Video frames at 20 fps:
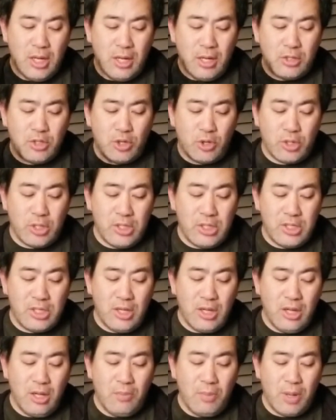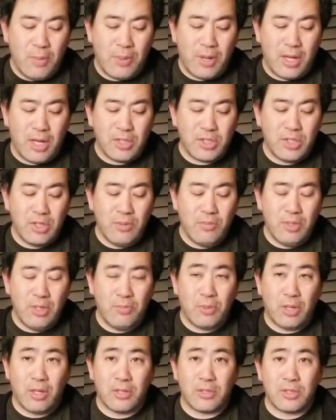turkey sub, pasta, and
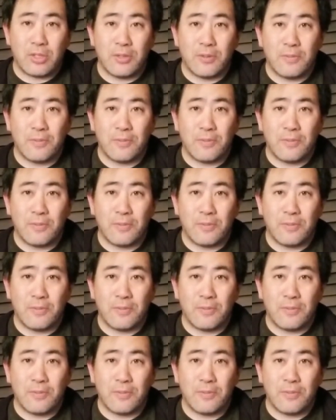meatballs.